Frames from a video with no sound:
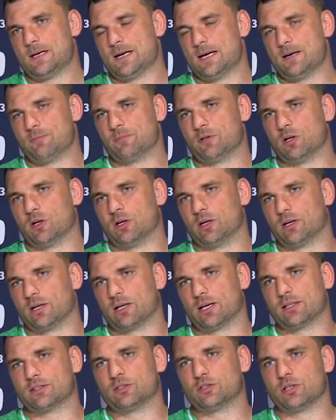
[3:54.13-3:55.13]
I'm um, delighted I
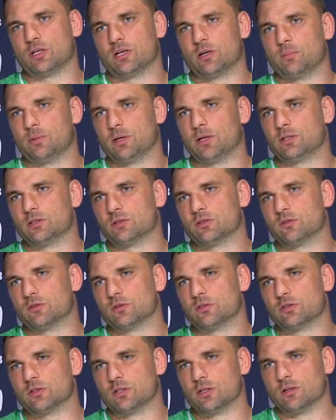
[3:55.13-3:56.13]
get to share the pitch on
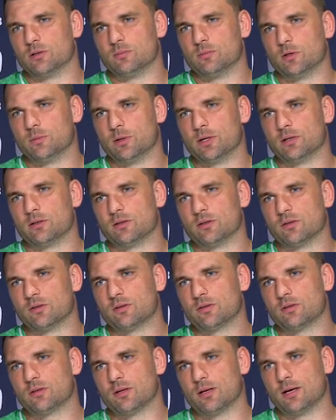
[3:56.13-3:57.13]
such a
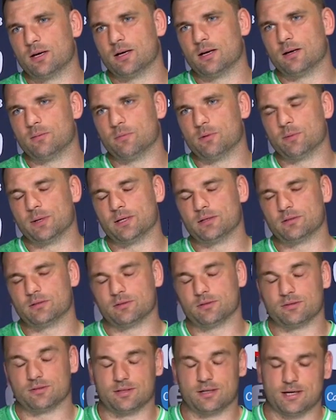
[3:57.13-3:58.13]
momentous, uh,
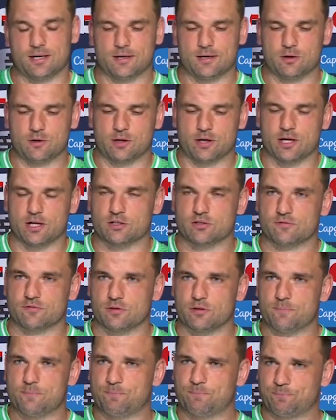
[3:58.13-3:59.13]
momentous uh, occasion
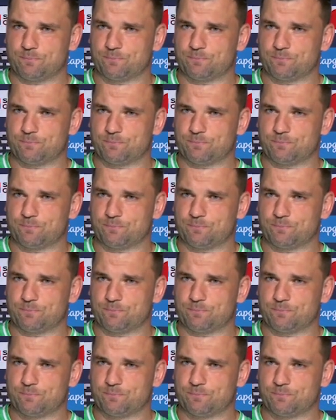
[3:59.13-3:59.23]
for him.